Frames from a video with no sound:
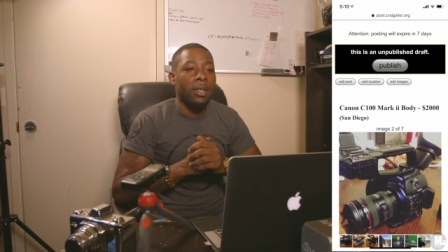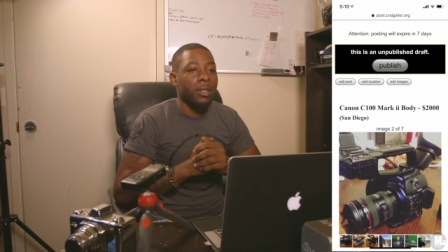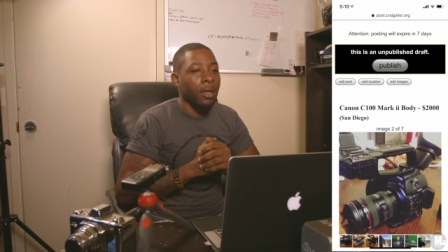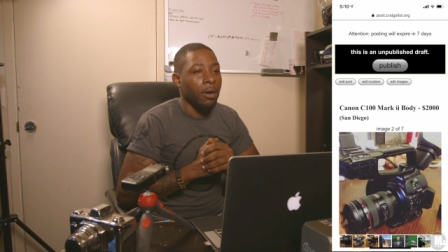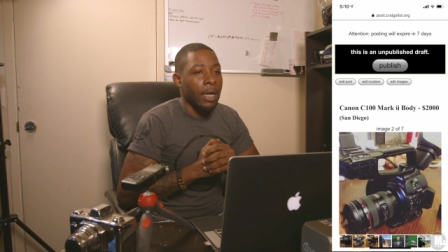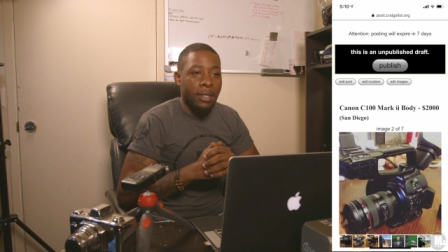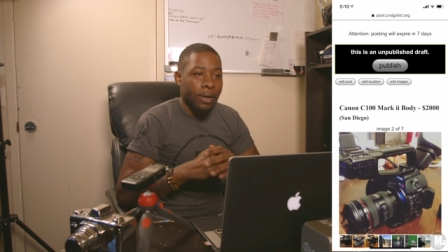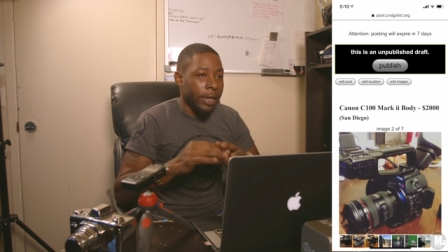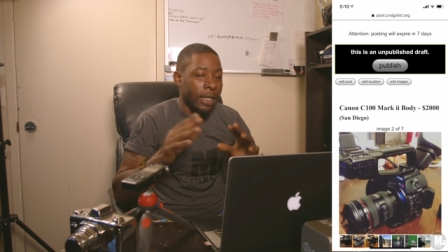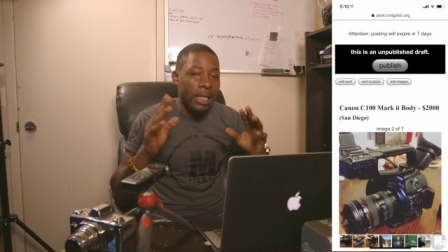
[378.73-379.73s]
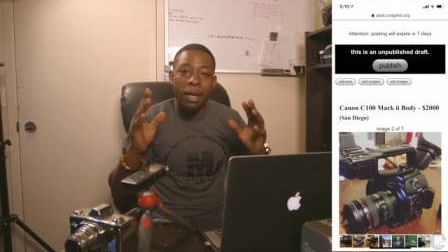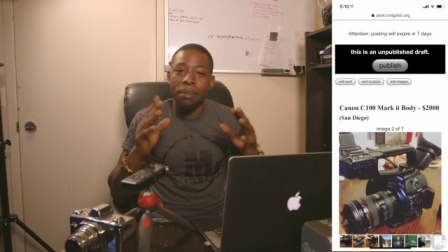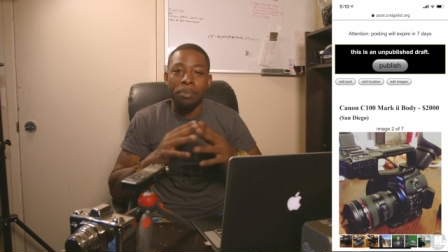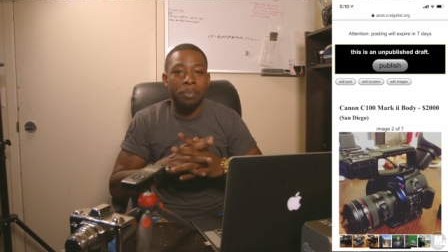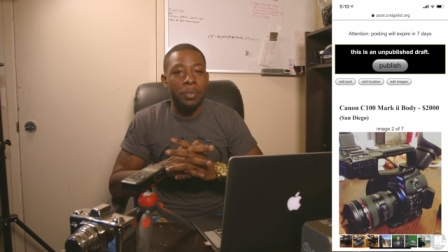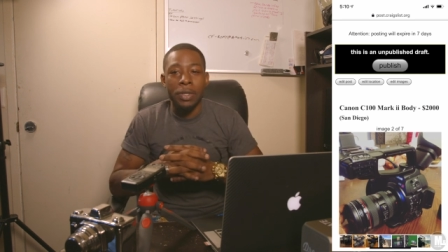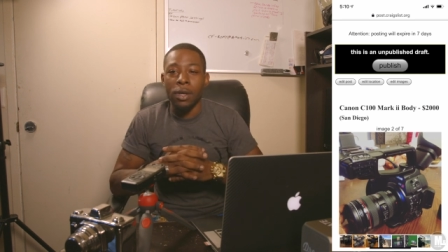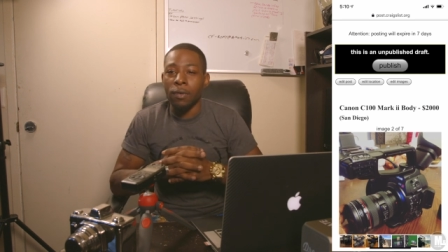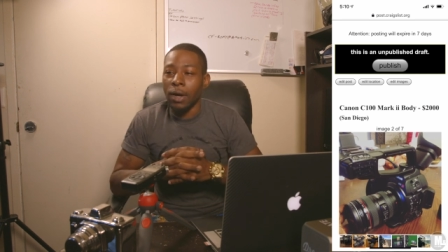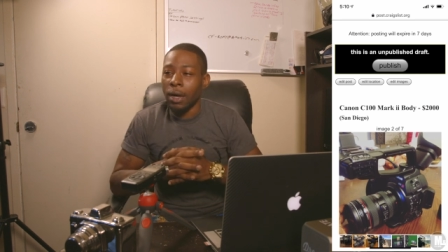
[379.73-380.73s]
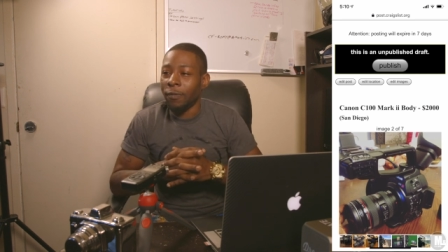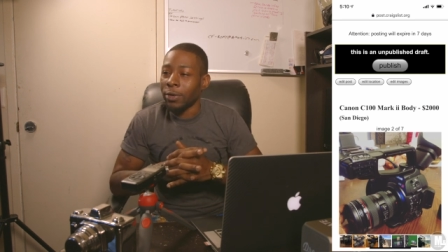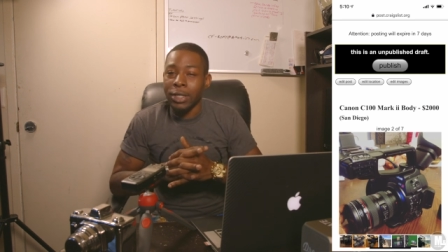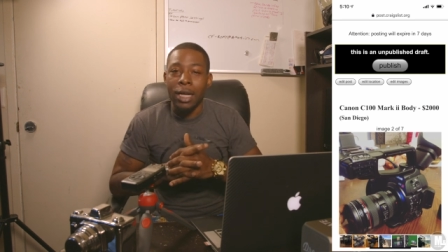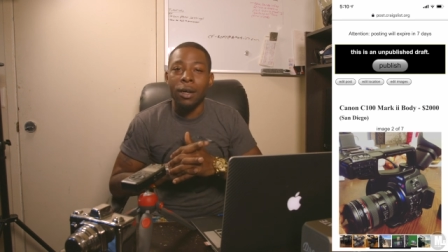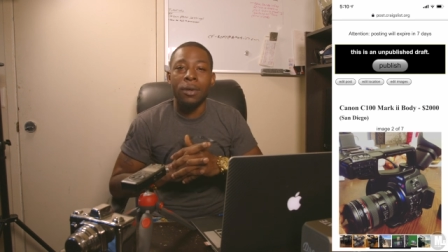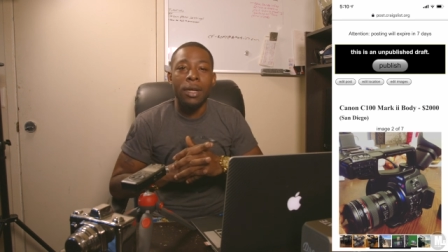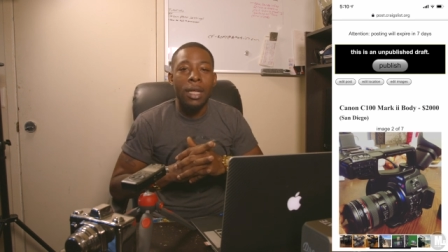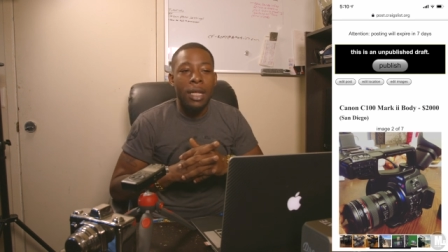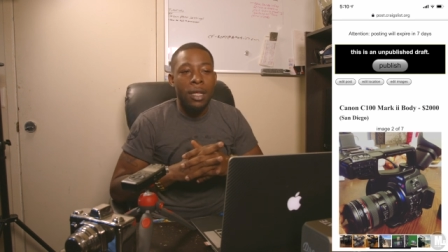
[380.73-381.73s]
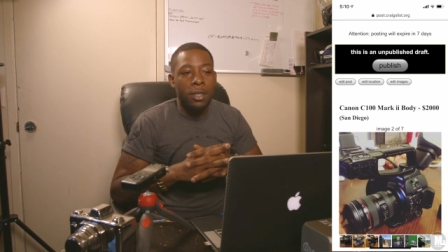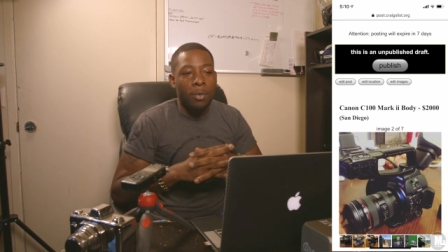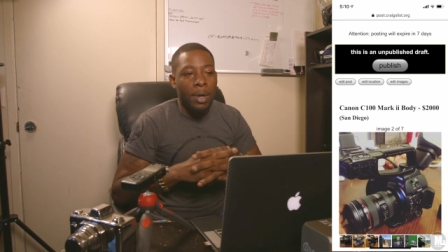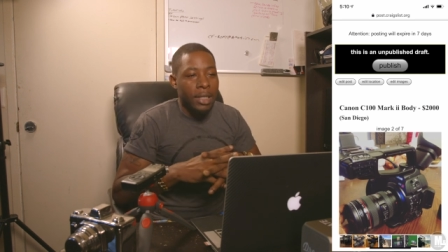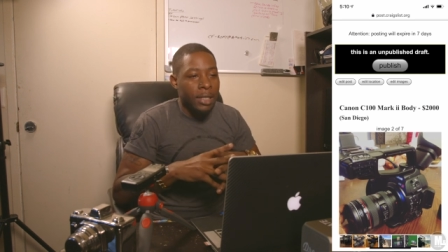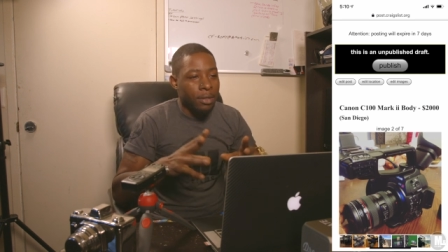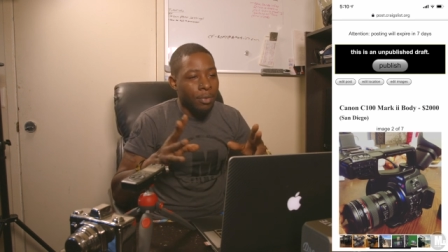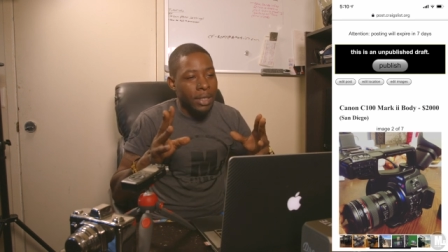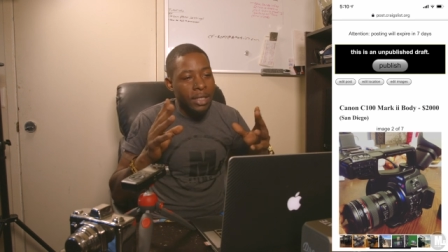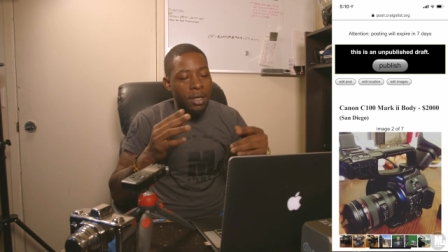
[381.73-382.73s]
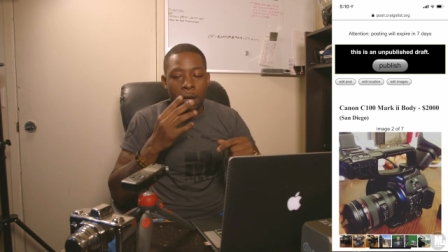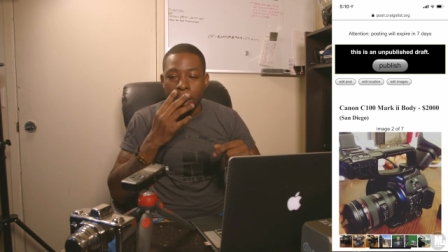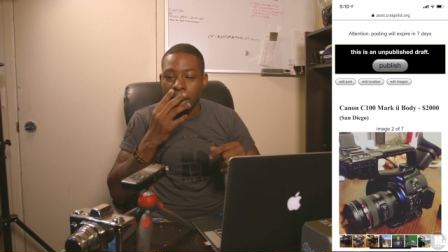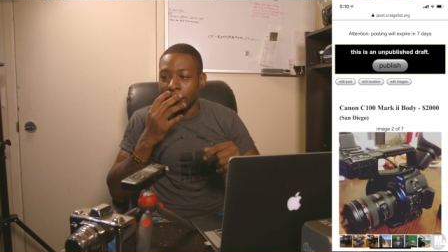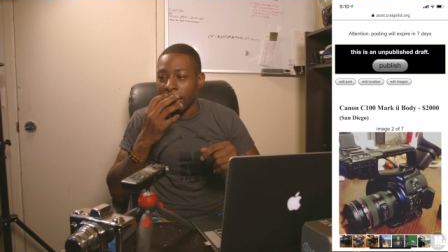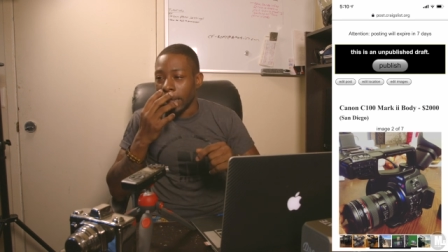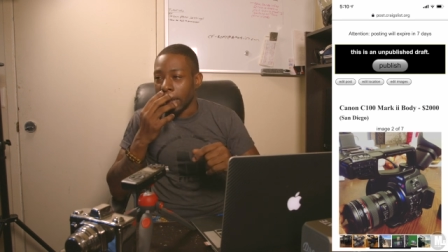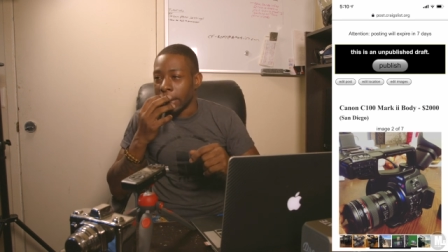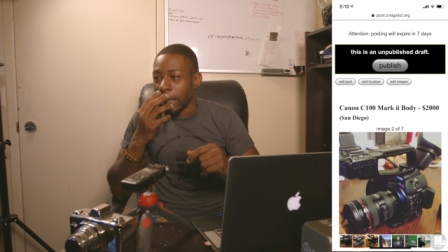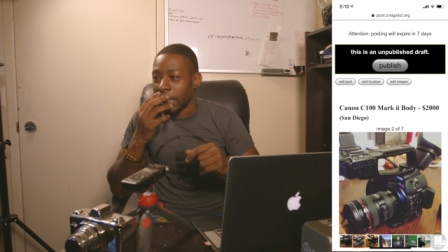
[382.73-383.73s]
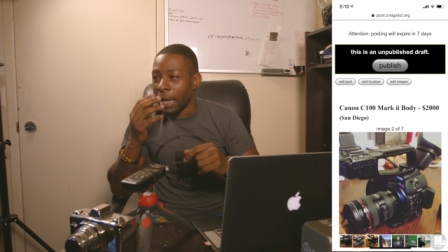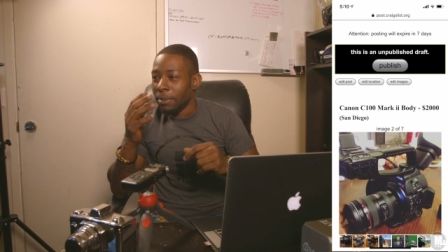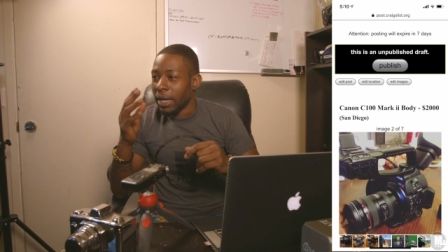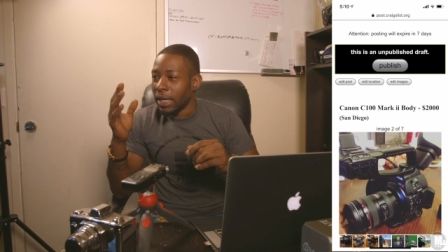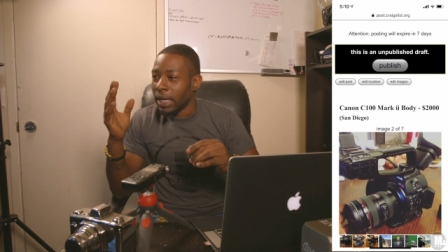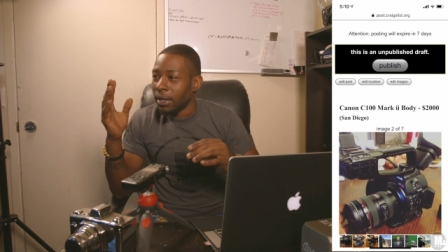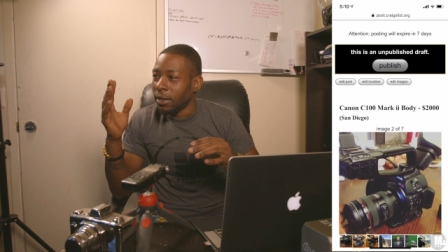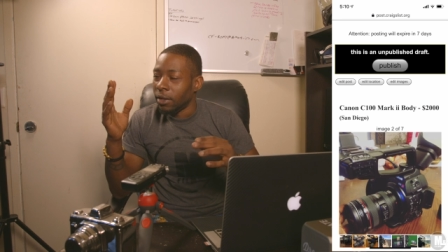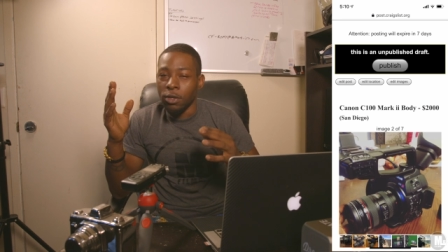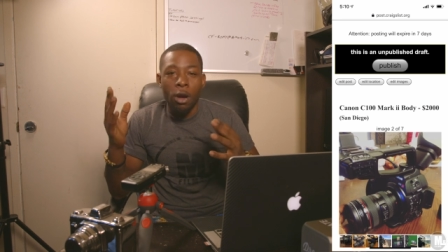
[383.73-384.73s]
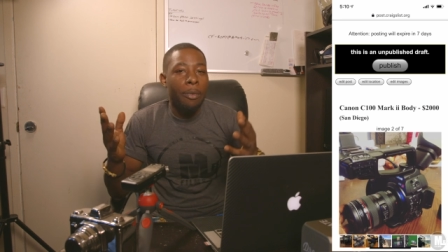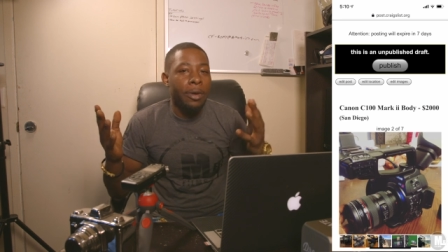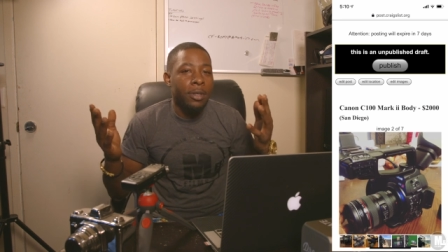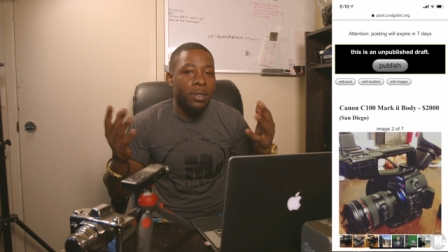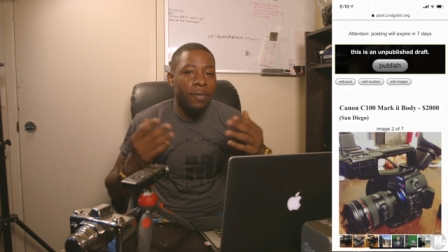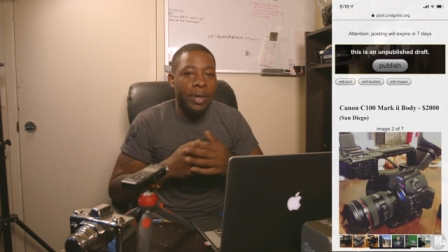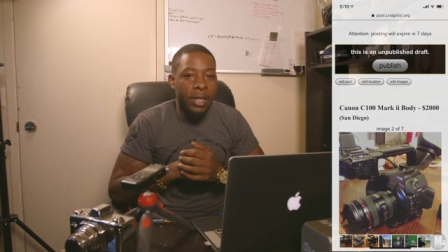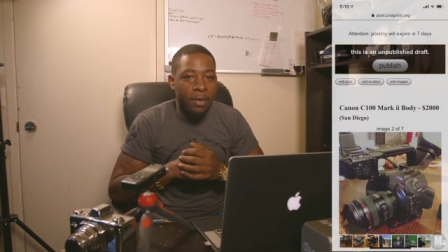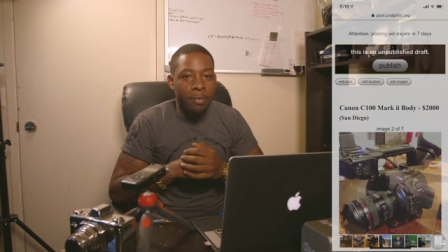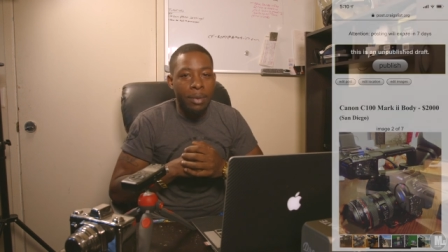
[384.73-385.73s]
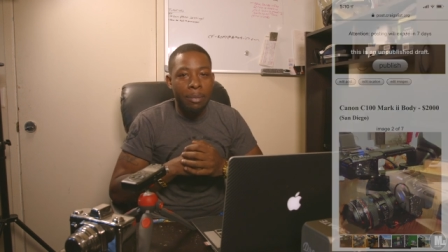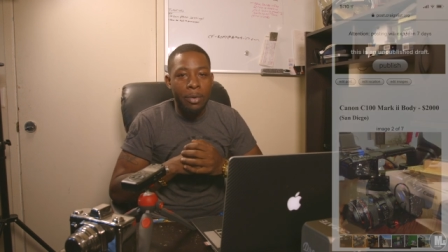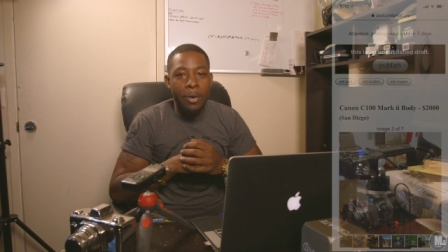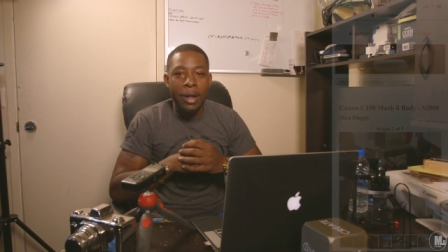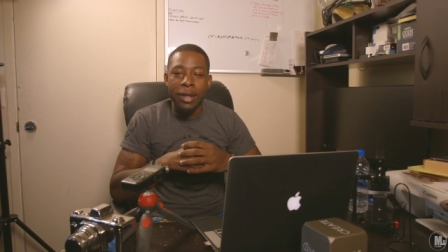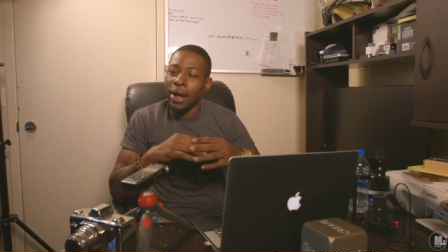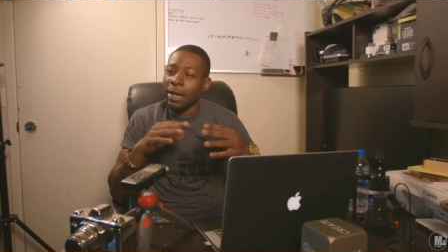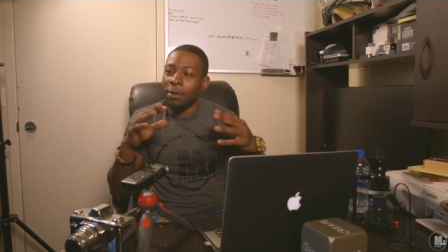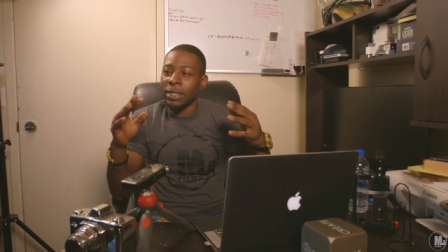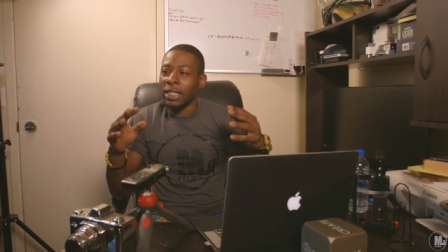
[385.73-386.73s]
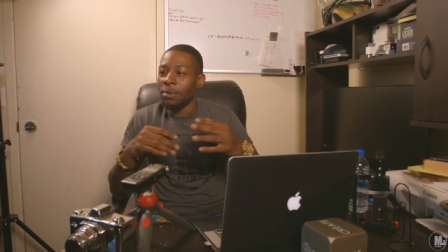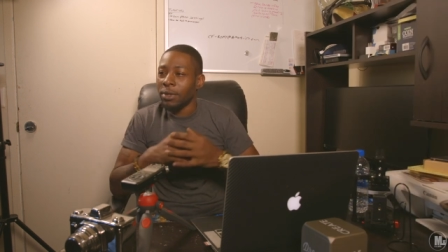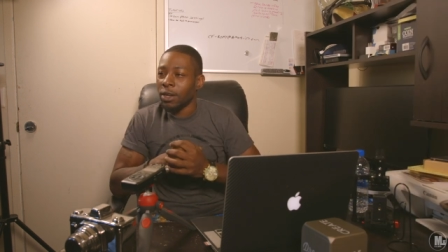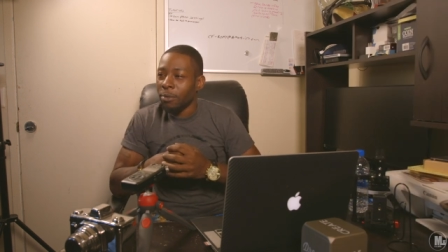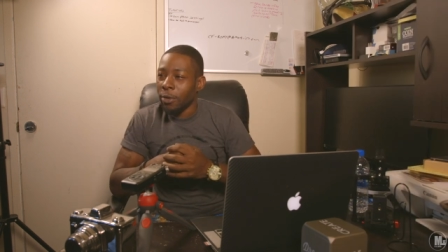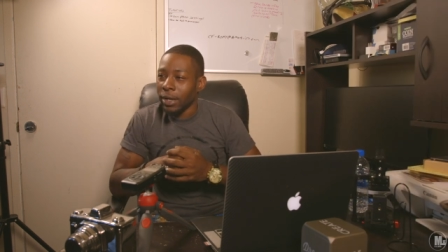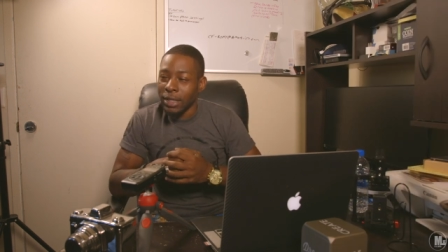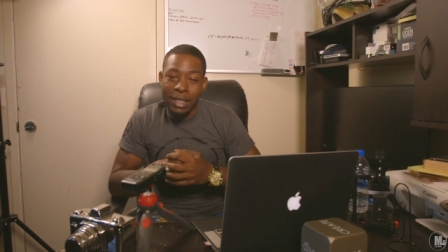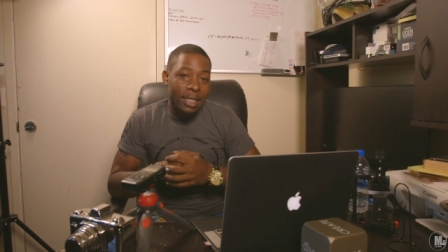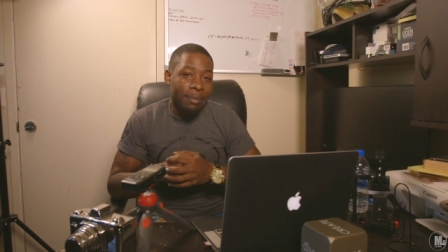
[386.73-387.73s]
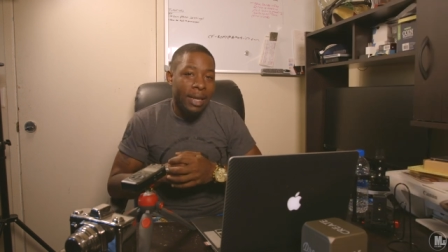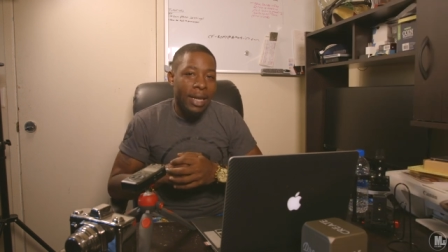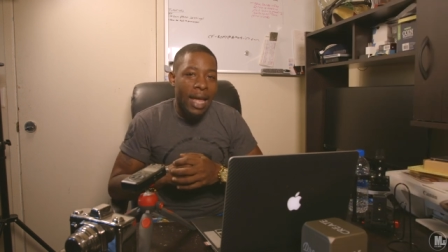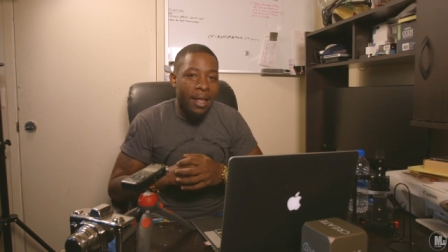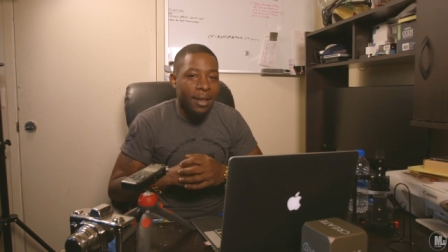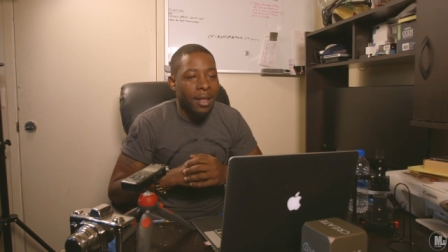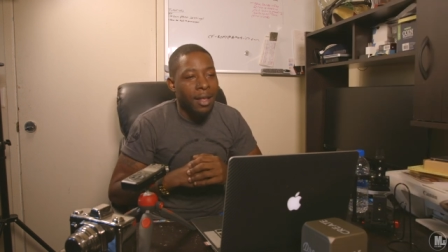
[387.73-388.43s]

So that's already up, you know, up for sale. So what do, what does all this mean? Does that mean no more YouTube videos from your boy? Y'all ain't gonna be seeing me no more? Does it mean that?